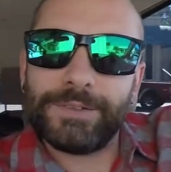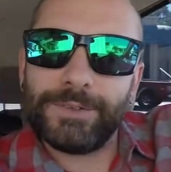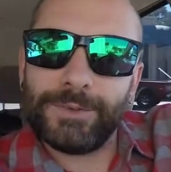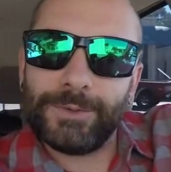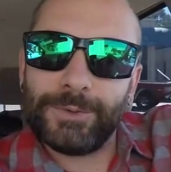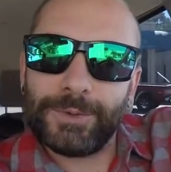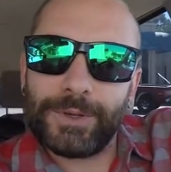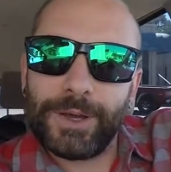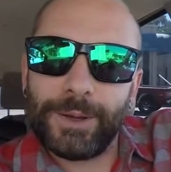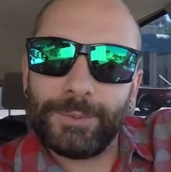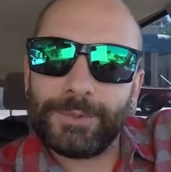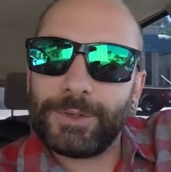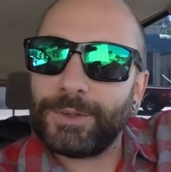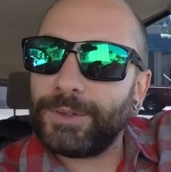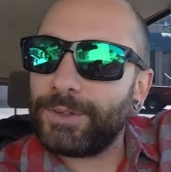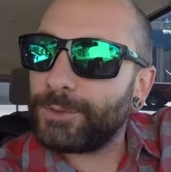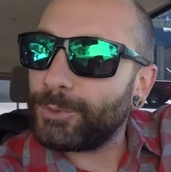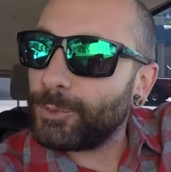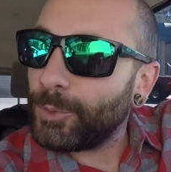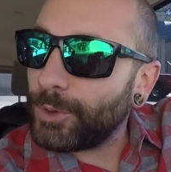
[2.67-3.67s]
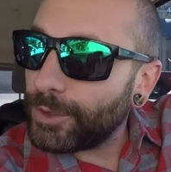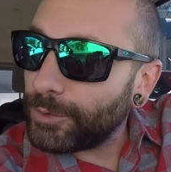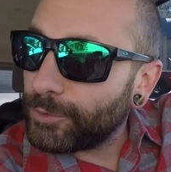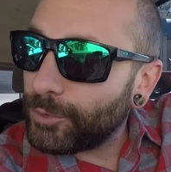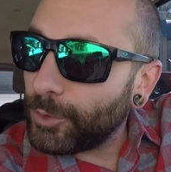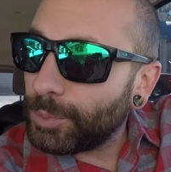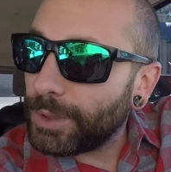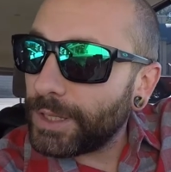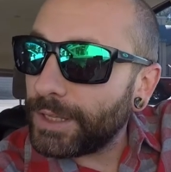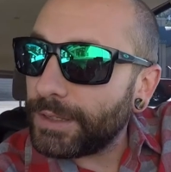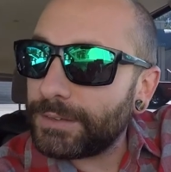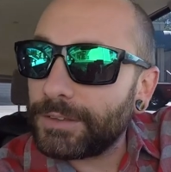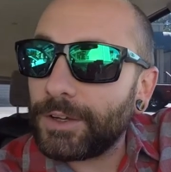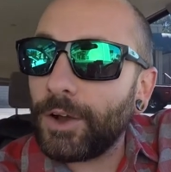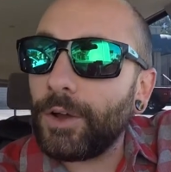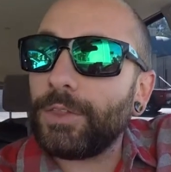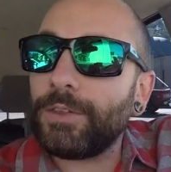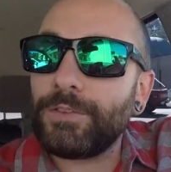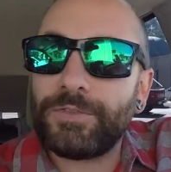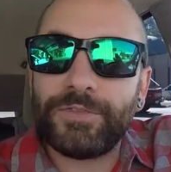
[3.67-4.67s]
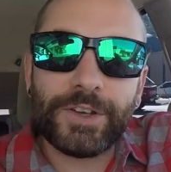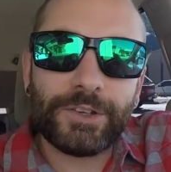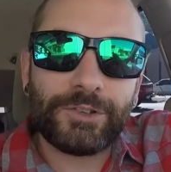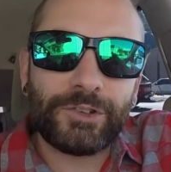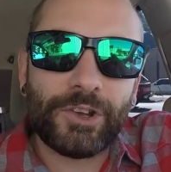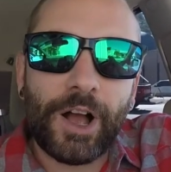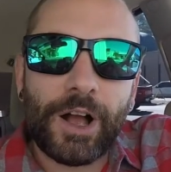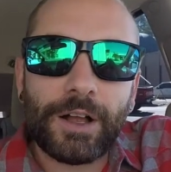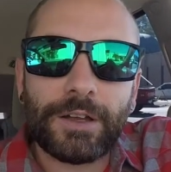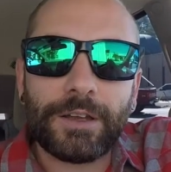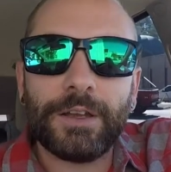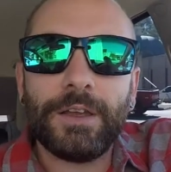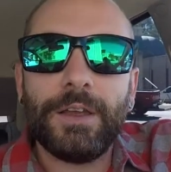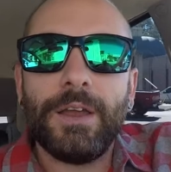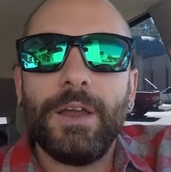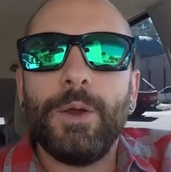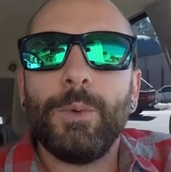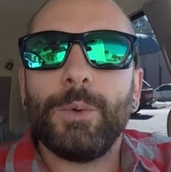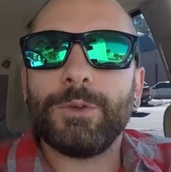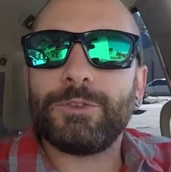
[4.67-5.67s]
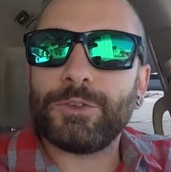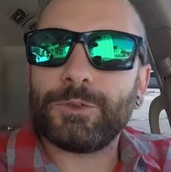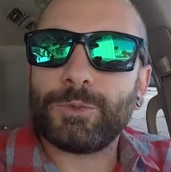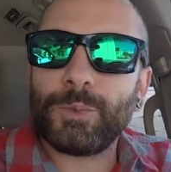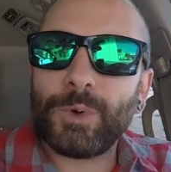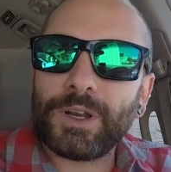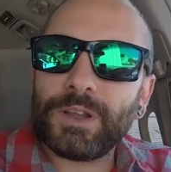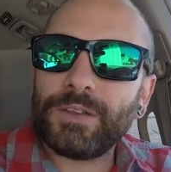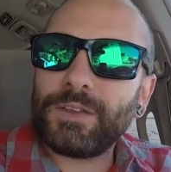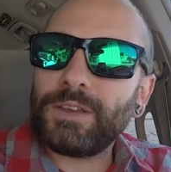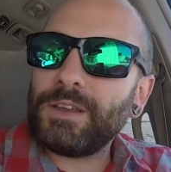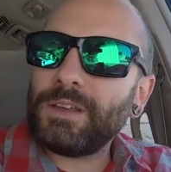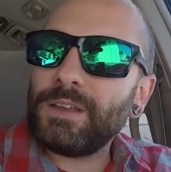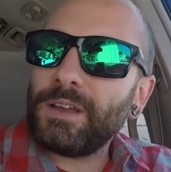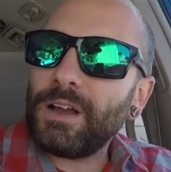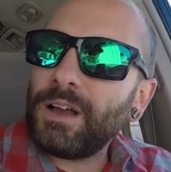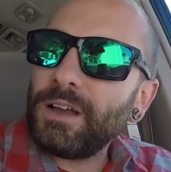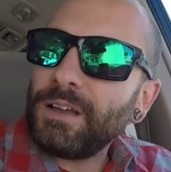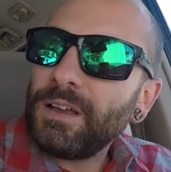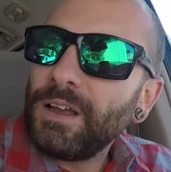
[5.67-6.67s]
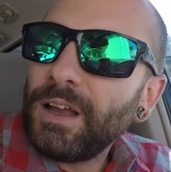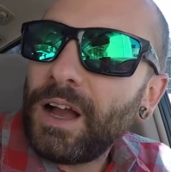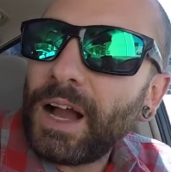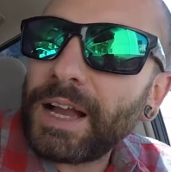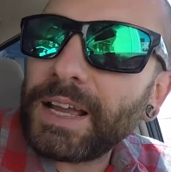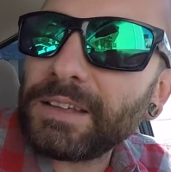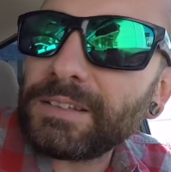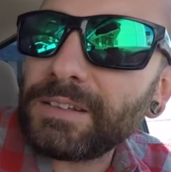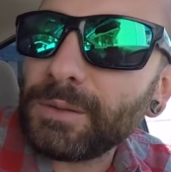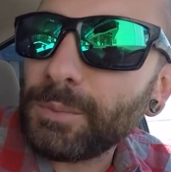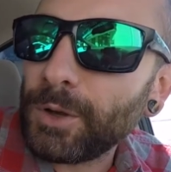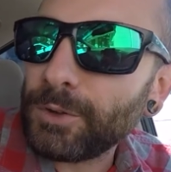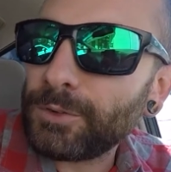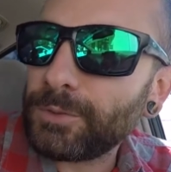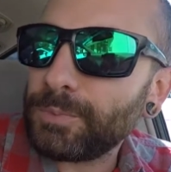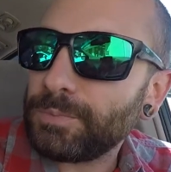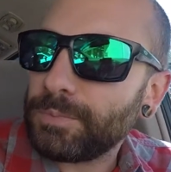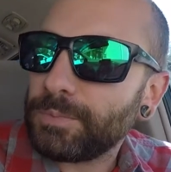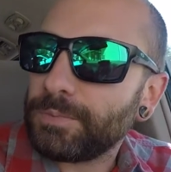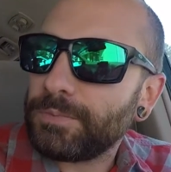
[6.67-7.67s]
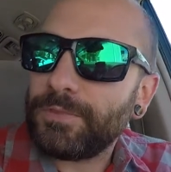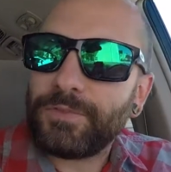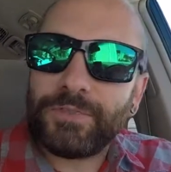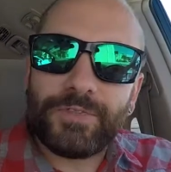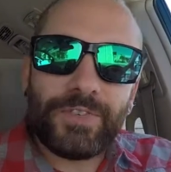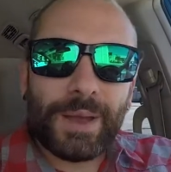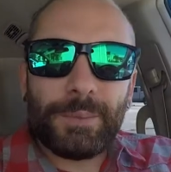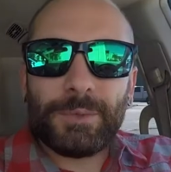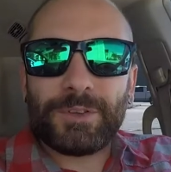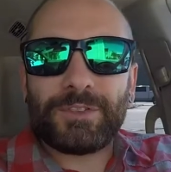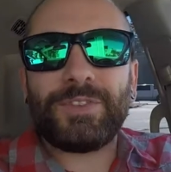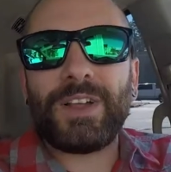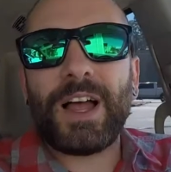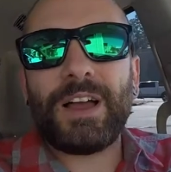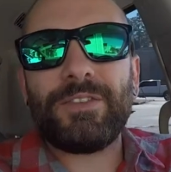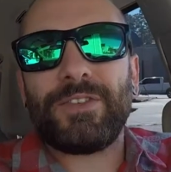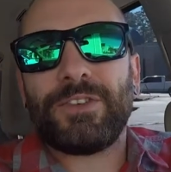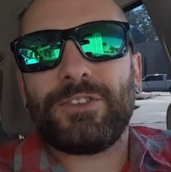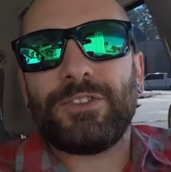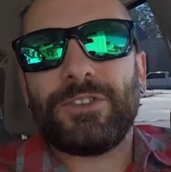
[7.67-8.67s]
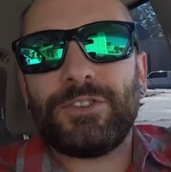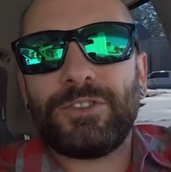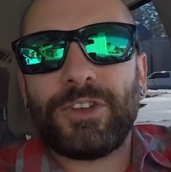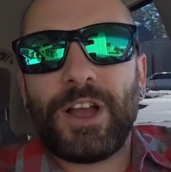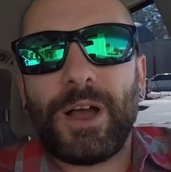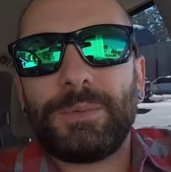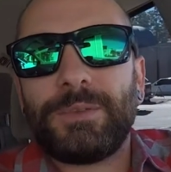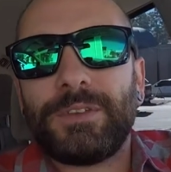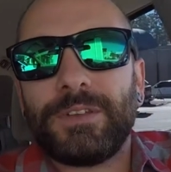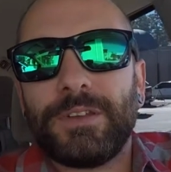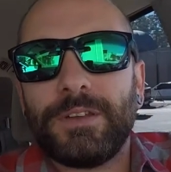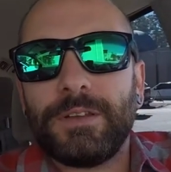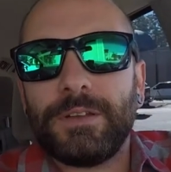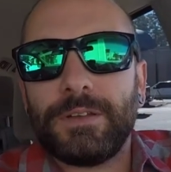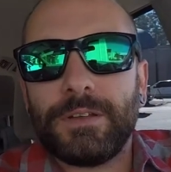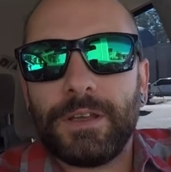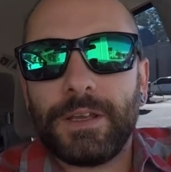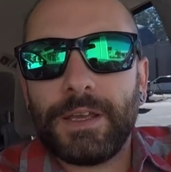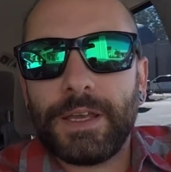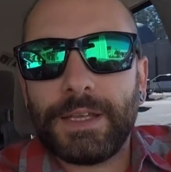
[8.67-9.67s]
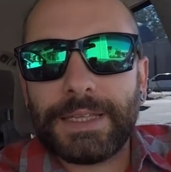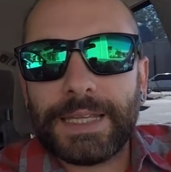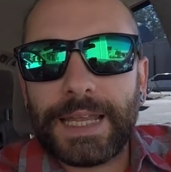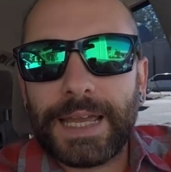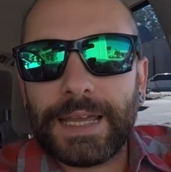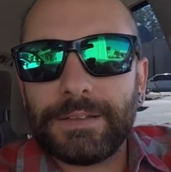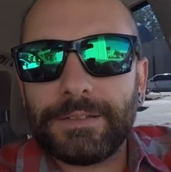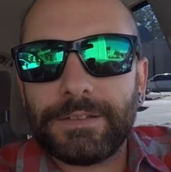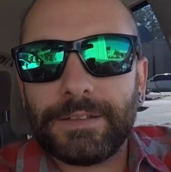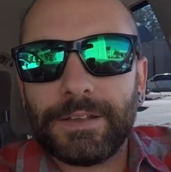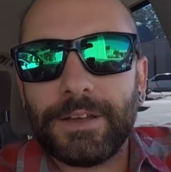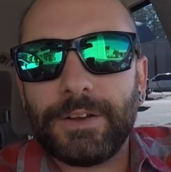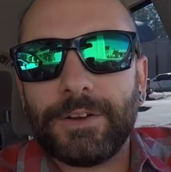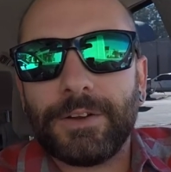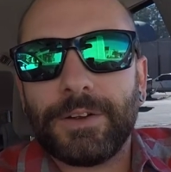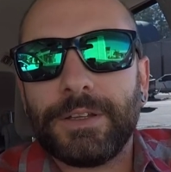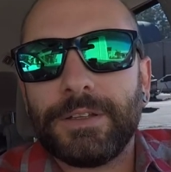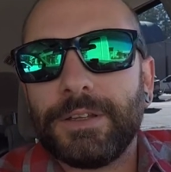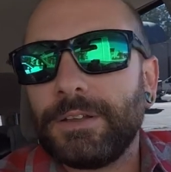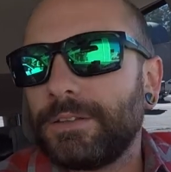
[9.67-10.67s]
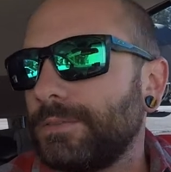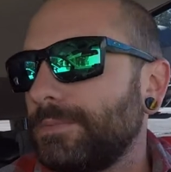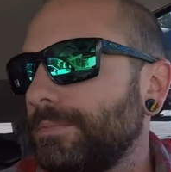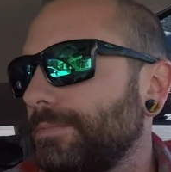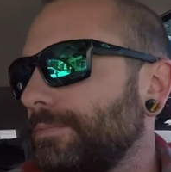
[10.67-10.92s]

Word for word: to come to this wonderful place called the Fish Hawk, which is one of the, uh, I guess, the most famous fly fishing shops in Atlanta or in this.